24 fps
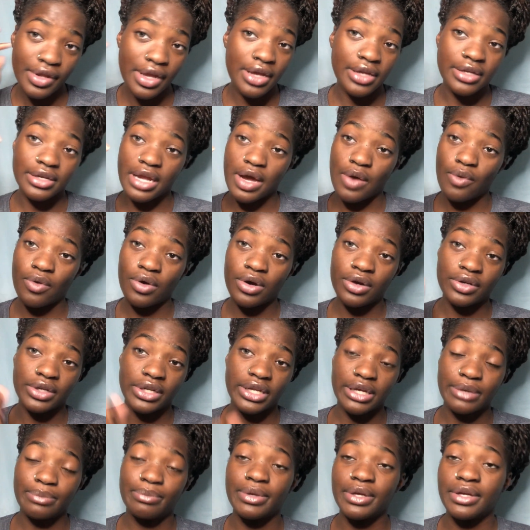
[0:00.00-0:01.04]
Not one
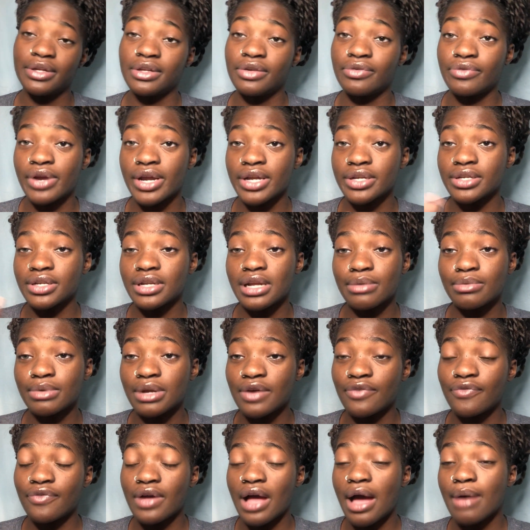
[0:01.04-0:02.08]
damn bit. Granted, I'm
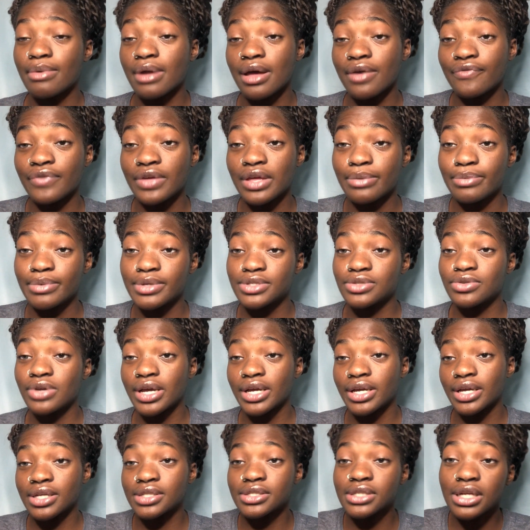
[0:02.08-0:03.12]
not famous, so I
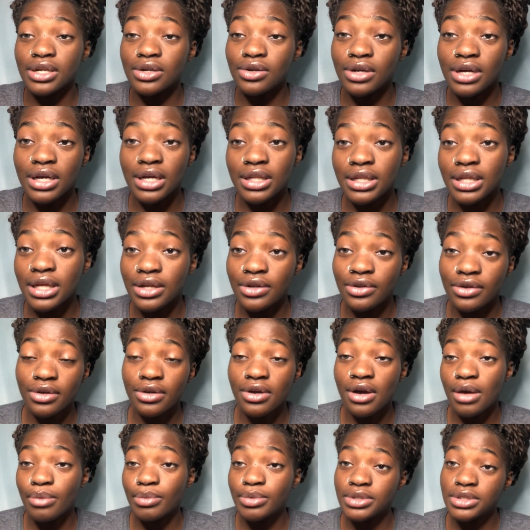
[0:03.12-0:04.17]
guess I don't got a lot of
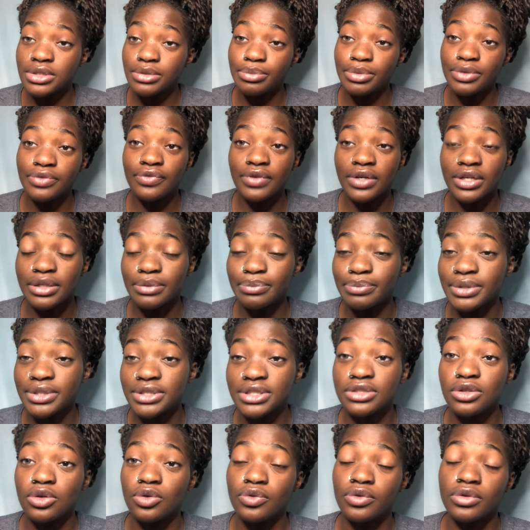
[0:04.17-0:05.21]
comments to be fucking pissed
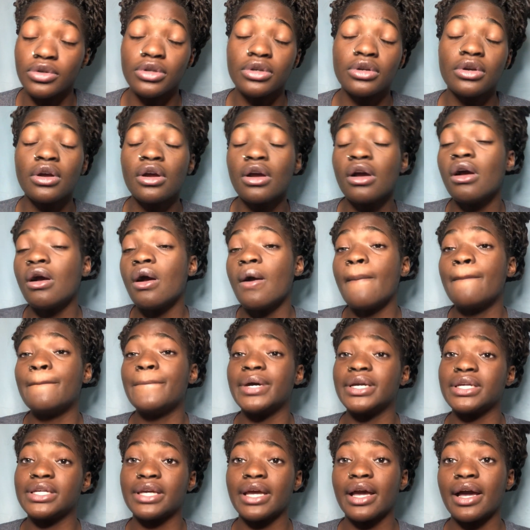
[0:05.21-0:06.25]
over.
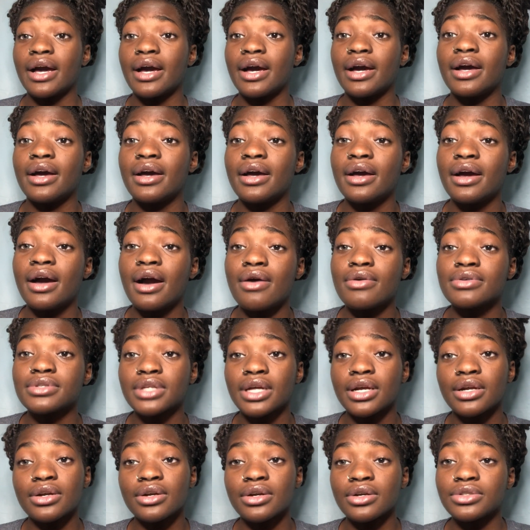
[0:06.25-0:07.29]
But yeah, I was
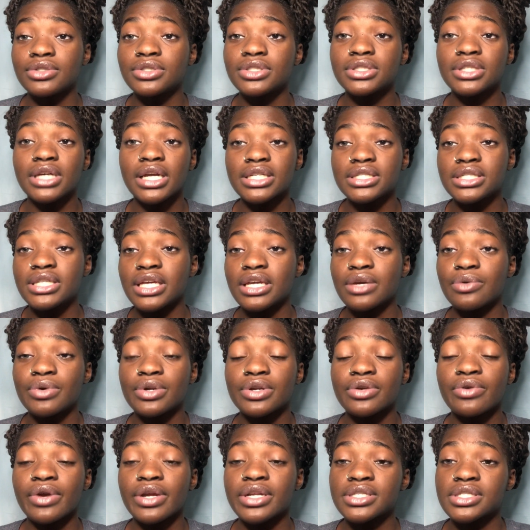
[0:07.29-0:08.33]
like, girl, you just got to take it with a
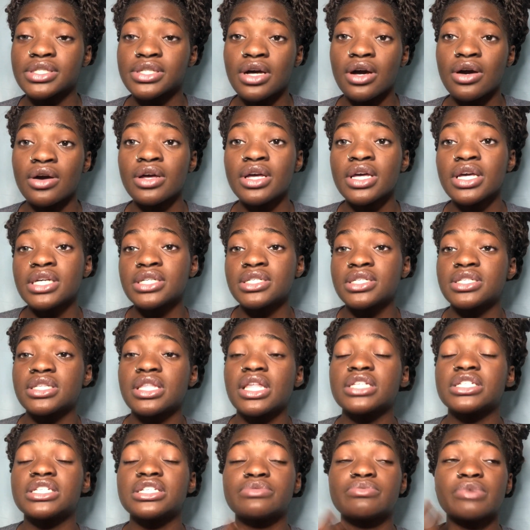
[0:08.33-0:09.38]
grain of salt. She said
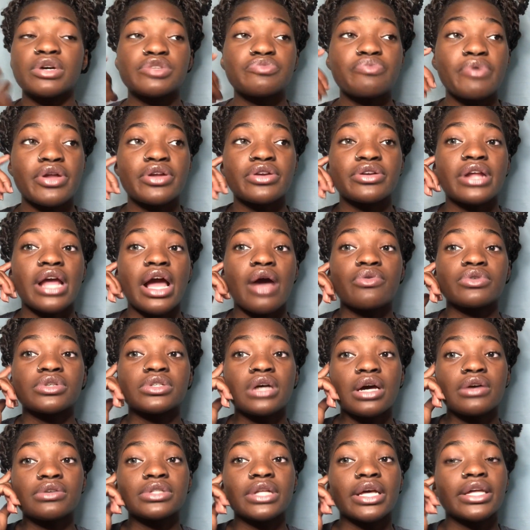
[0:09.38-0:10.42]
that she's much better now, which
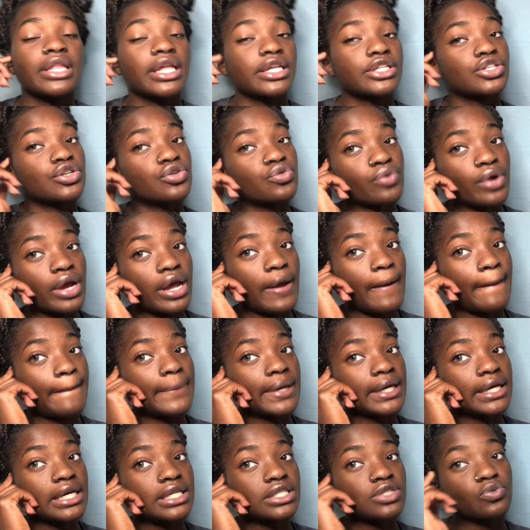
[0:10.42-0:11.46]
I was like, that's great,
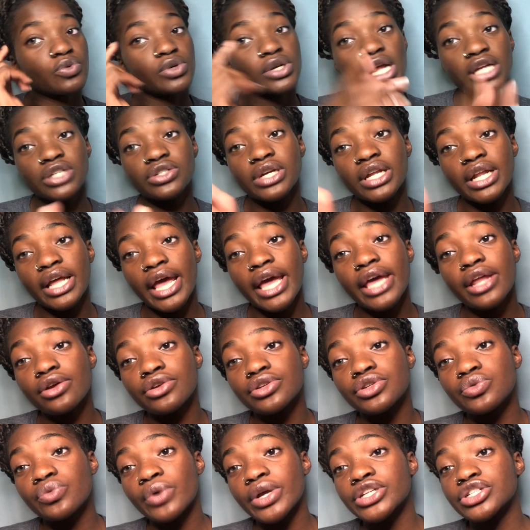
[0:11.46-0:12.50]
because we're not trying to hate on
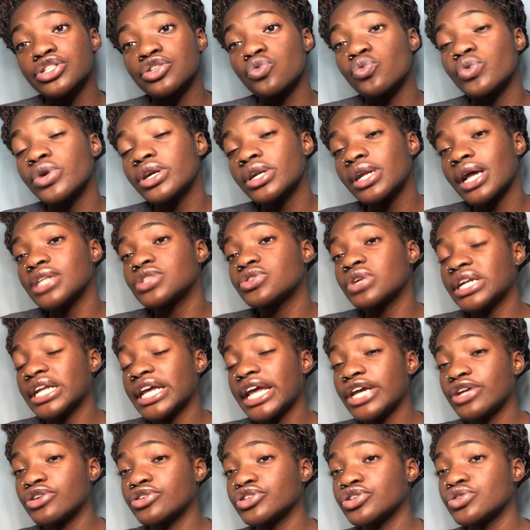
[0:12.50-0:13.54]
you, Rachel. We're not trying to
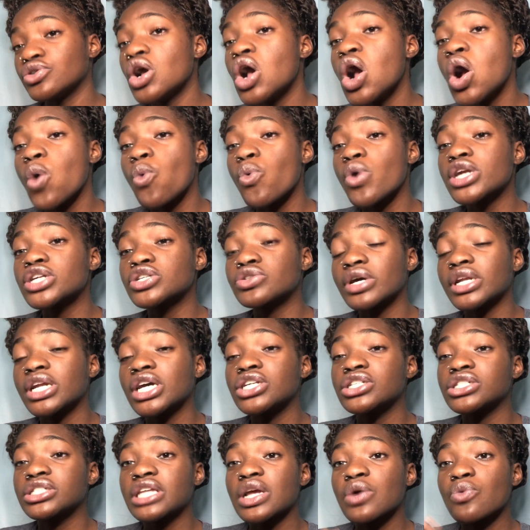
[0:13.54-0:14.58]
hate on you. We're just trying to
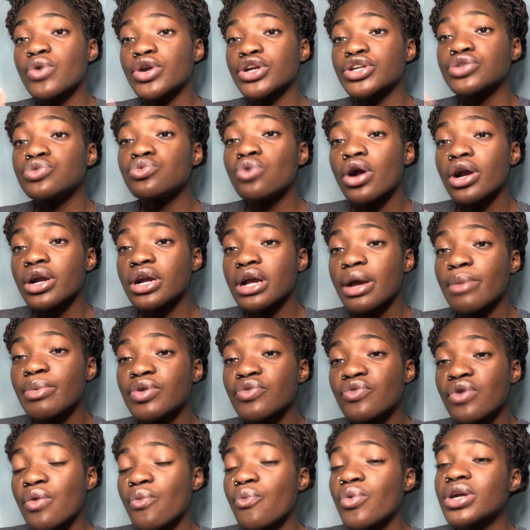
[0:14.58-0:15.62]
understand where you are coming
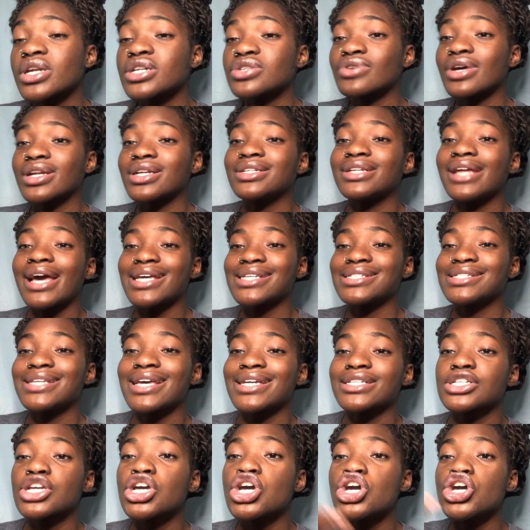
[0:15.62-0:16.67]
from. We're just trying to
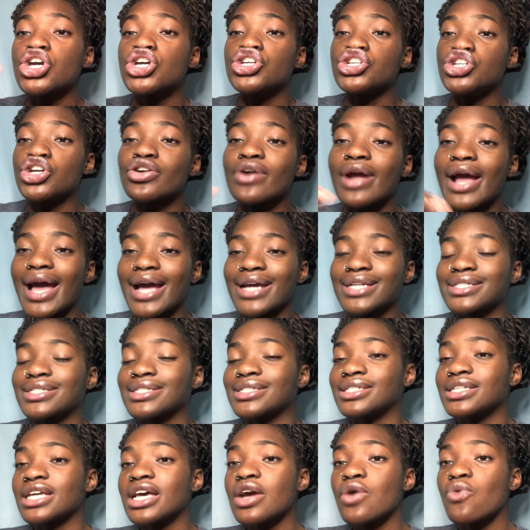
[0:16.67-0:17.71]
dissect your
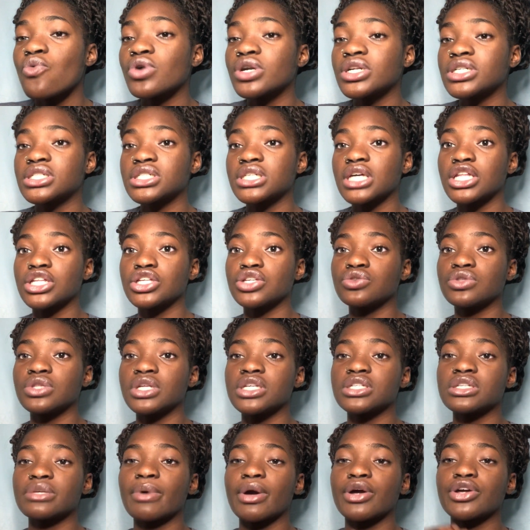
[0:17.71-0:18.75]
actions. We're just telling you
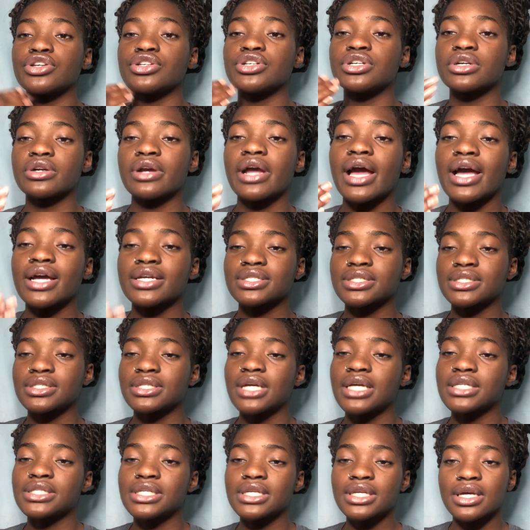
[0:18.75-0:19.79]
things about your actions.
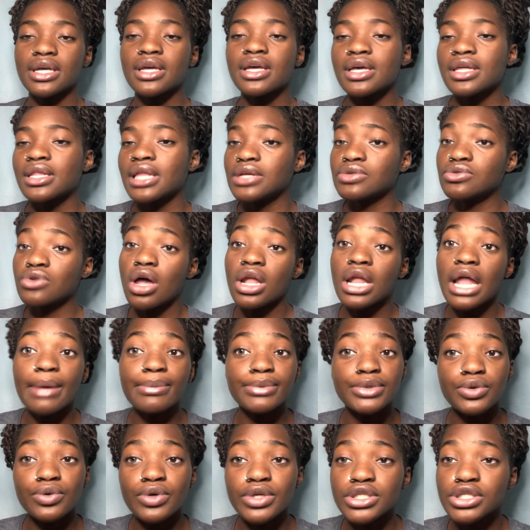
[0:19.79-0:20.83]
That's it. That's all I'm
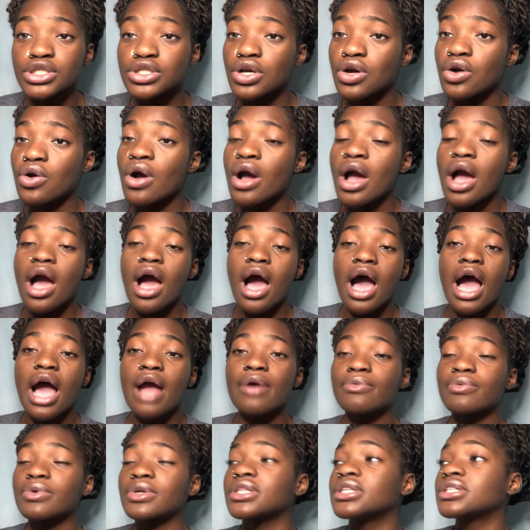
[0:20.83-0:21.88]
doing. So I
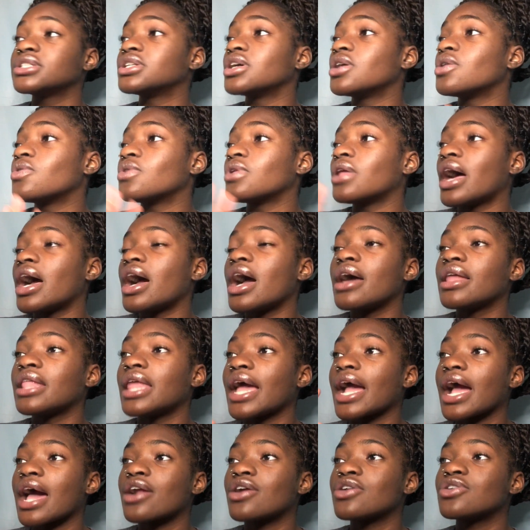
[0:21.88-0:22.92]
really don't,
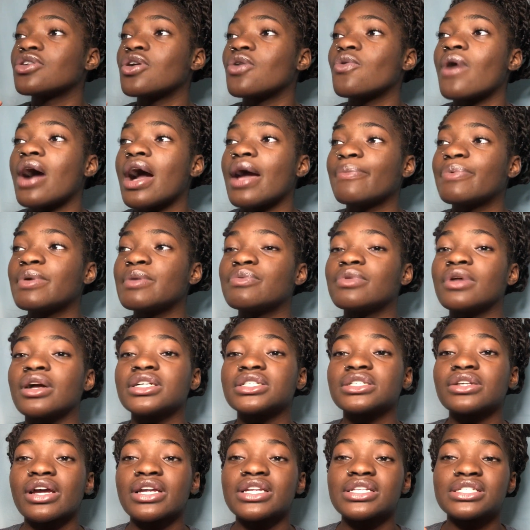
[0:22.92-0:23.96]
I don't know why people are
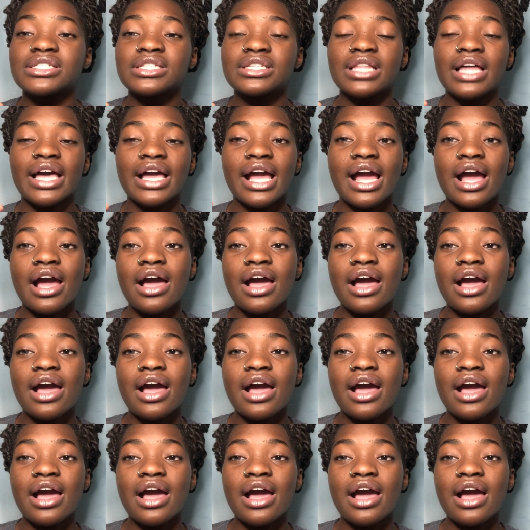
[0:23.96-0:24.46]
trying to see, like